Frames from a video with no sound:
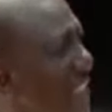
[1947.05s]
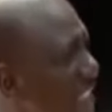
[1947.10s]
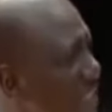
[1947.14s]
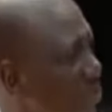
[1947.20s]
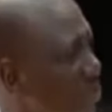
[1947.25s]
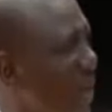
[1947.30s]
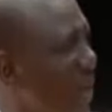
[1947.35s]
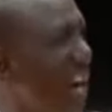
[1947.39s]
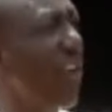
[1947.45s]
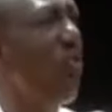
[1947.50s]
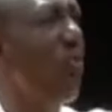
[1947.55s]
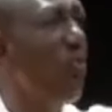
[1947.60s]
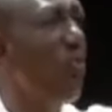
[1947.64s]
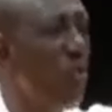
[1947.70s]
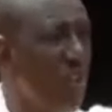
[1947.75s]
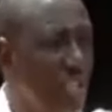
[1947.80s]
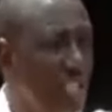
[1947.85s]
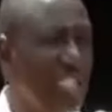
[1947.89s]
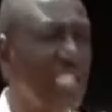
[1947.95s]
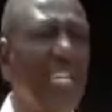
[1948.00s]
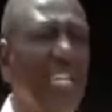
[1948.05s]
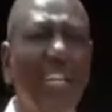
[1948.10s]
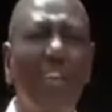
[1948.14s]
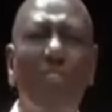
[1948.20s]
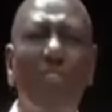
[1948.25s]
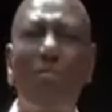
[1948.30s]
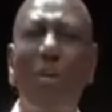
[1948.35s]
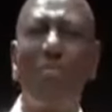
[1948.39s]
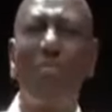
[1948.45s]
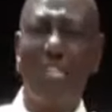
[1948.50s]
wananchi wako
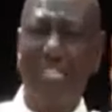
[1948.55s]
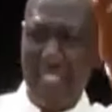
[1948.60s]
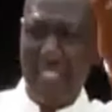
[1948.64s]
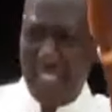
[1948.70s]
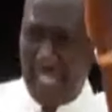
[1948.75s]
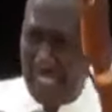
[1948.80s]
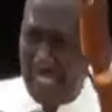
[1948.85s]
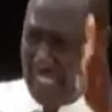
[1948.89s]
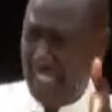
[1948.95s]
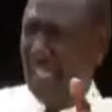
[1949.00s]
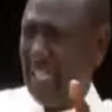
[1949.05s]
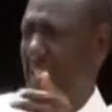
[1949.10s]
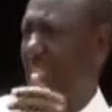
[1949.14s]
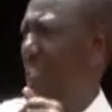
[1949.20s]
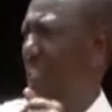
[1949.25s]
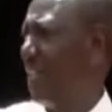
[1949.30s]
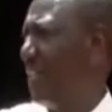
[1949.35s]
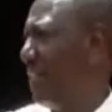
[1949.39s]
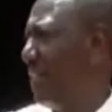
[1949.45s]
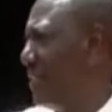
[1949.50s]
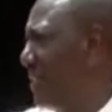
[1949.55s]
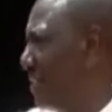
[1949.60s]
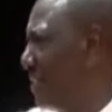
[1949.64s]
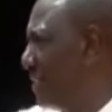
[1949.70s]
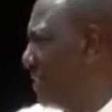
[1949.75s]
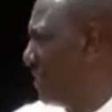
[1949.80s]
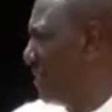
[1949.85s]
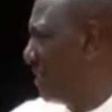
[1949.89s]
wote wamejisajili.